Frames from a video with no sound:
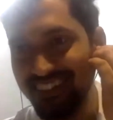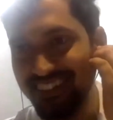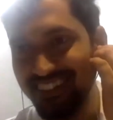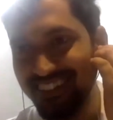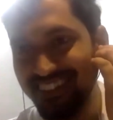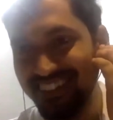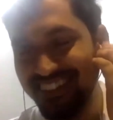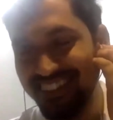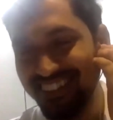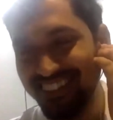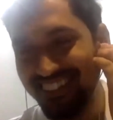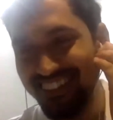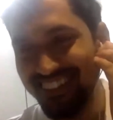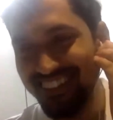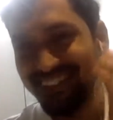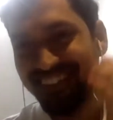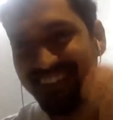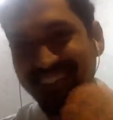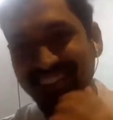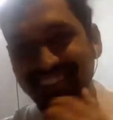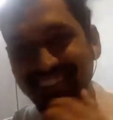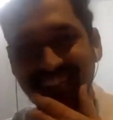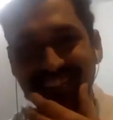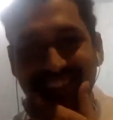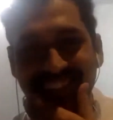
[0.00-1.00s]
And
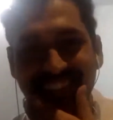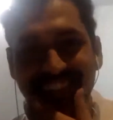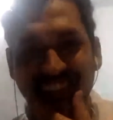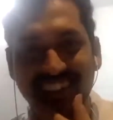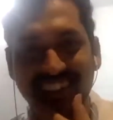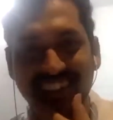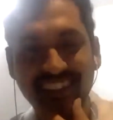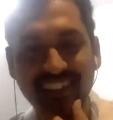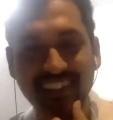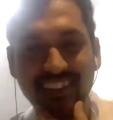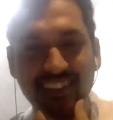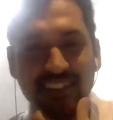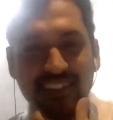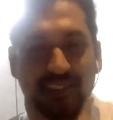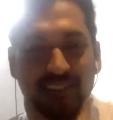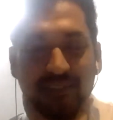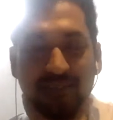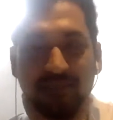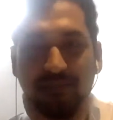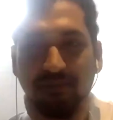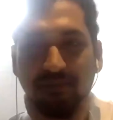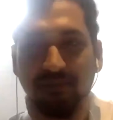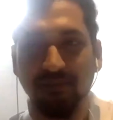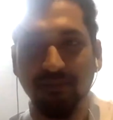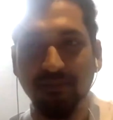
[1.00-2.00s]
I'm interested to
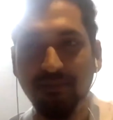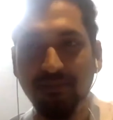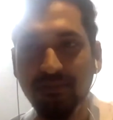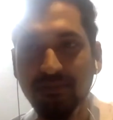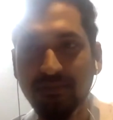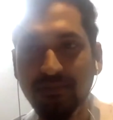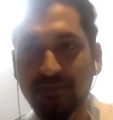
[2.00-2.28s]
understand this